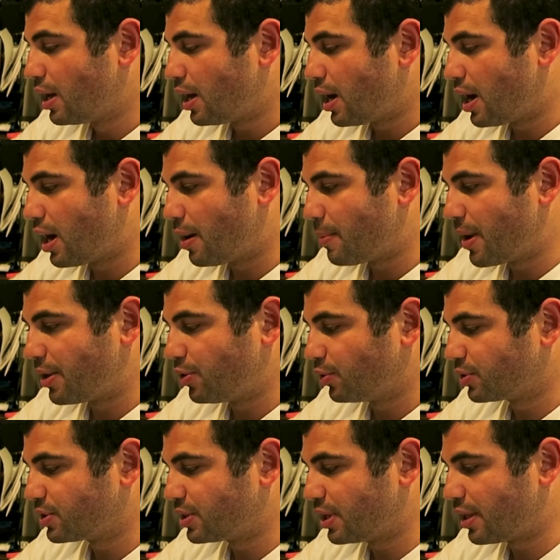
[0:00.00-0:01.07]
um, and you'll
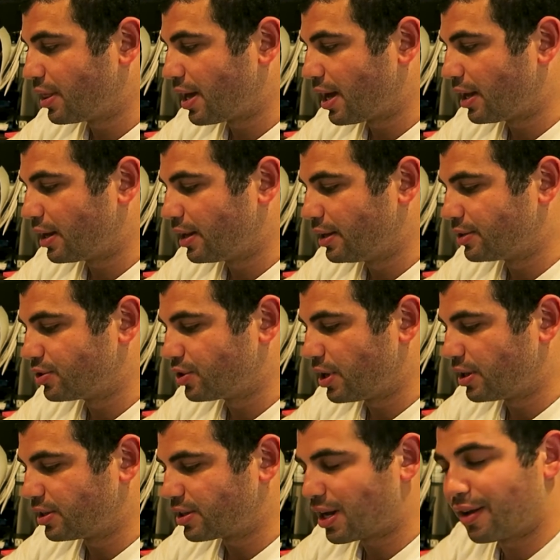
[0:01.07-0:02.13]
see that it's
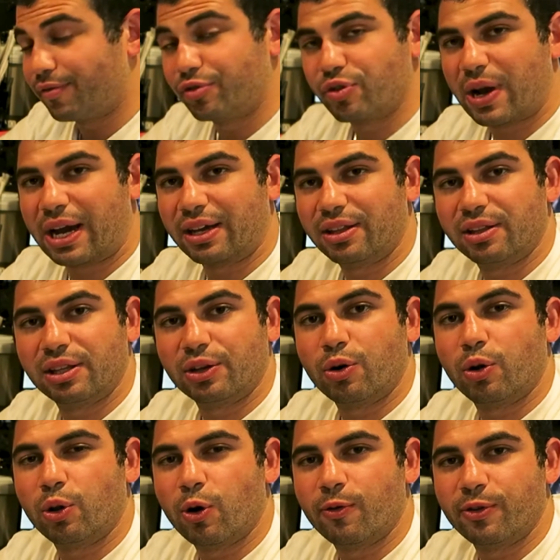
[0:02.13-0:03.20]
it's kind of dragging the thing
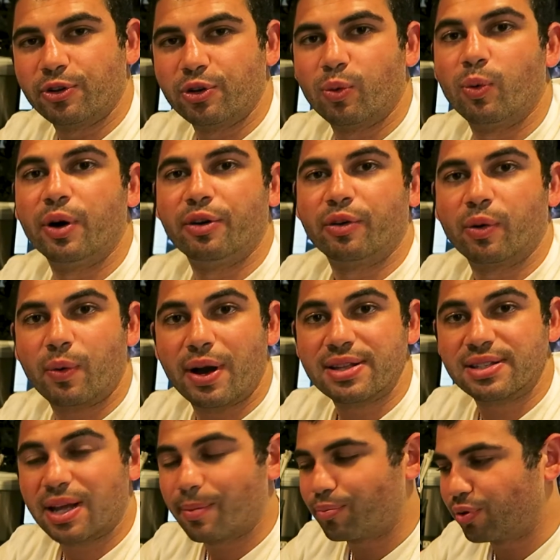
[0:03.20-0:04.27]
all over, and you're wondering why
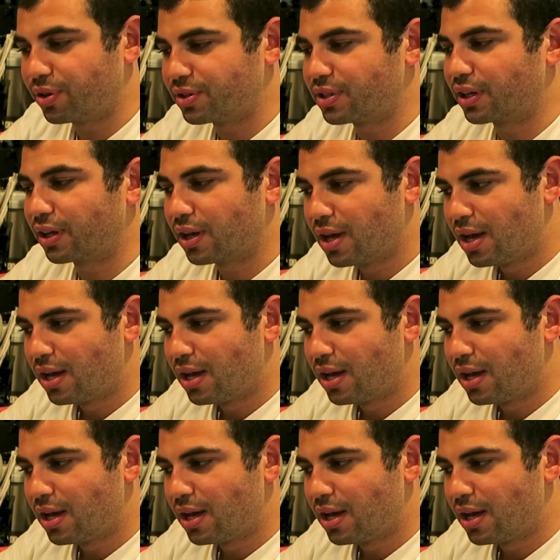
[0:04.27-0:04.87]
it's not printing.